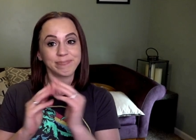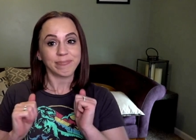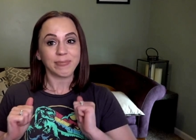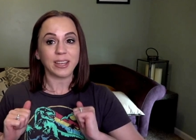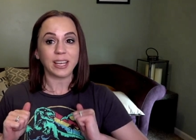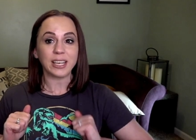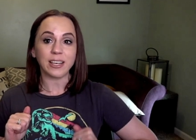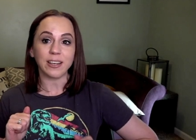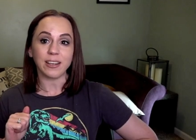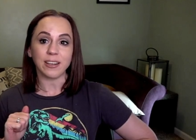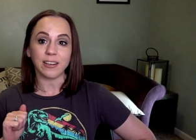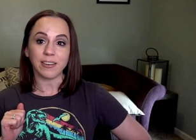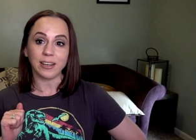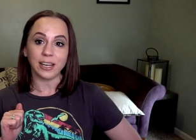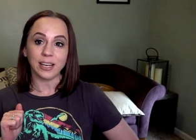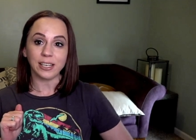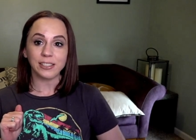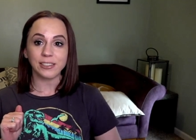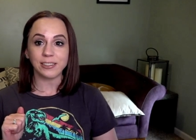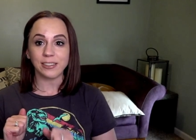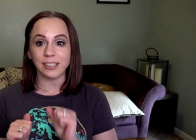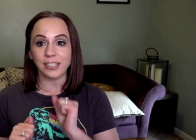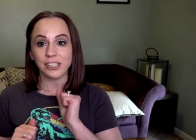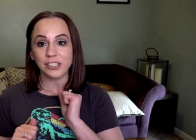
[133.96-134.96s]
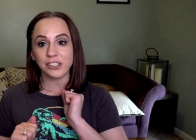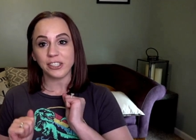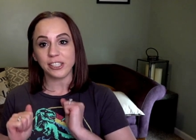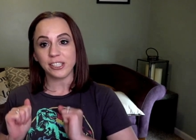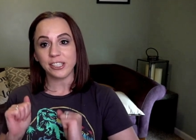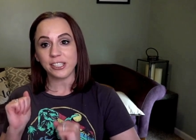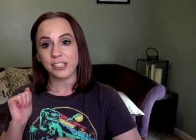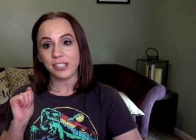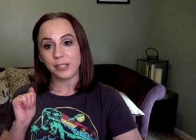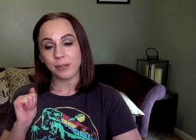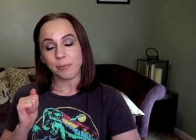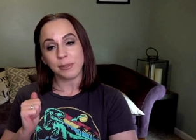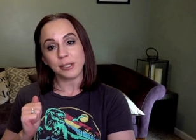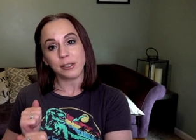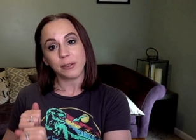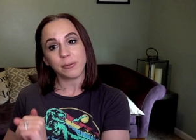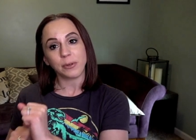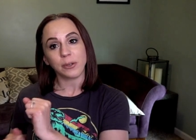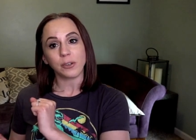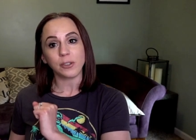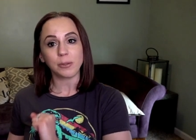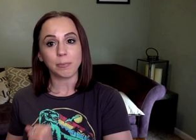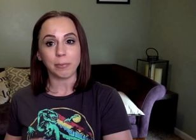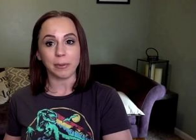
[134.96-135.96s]
Congratulations, Gypsy
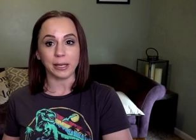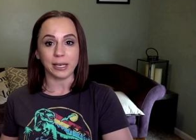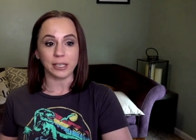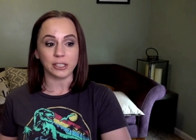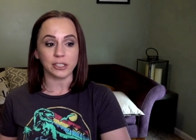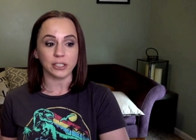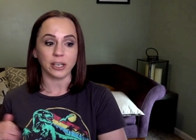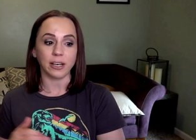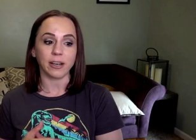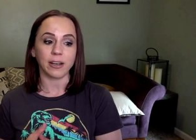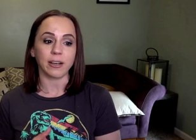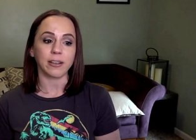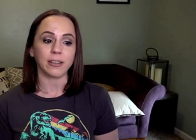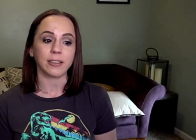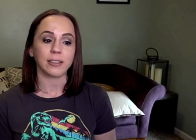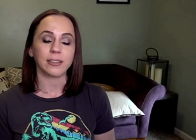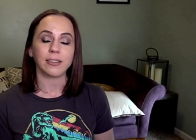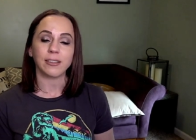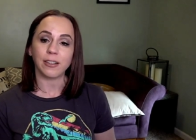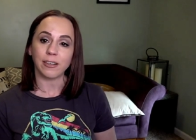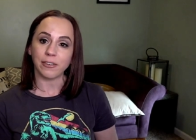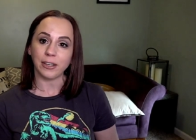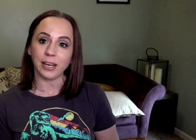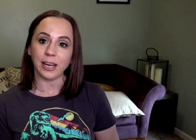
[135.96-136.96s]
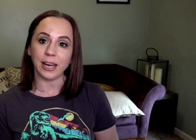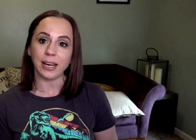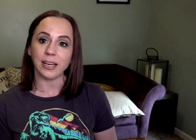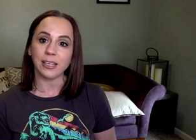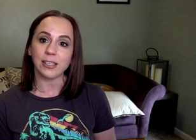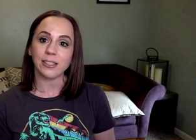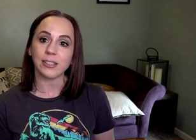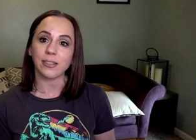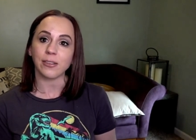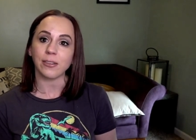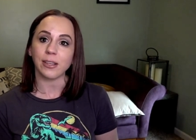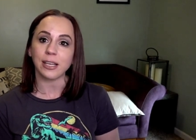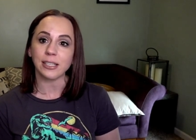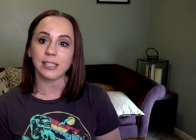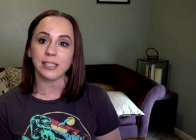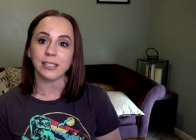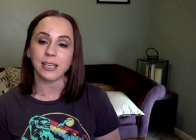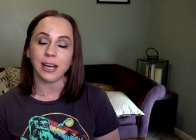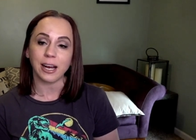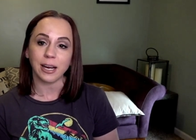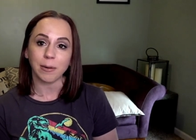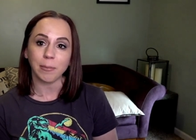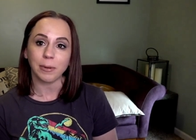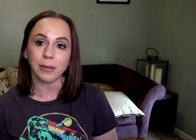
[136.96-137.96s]
Rose Blanchard. Okay, so let's
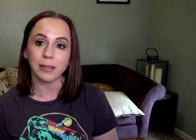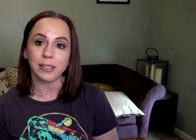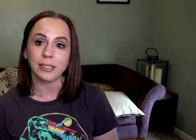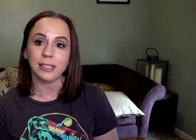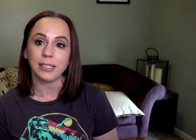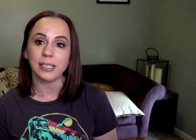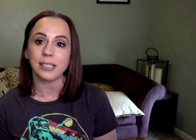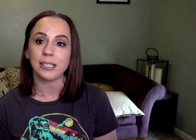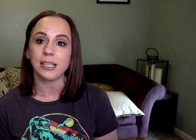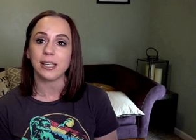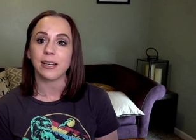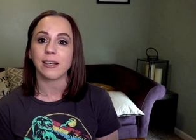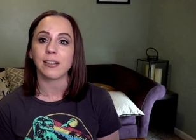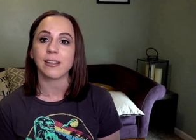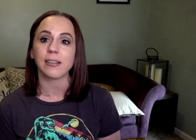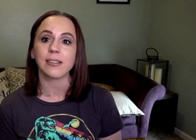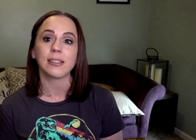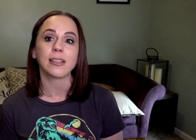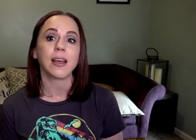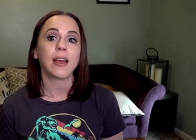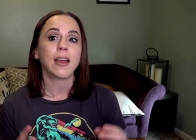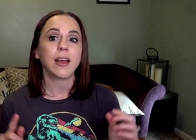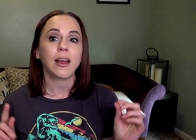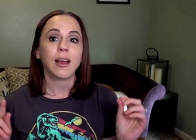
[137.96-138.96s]
talk about the details.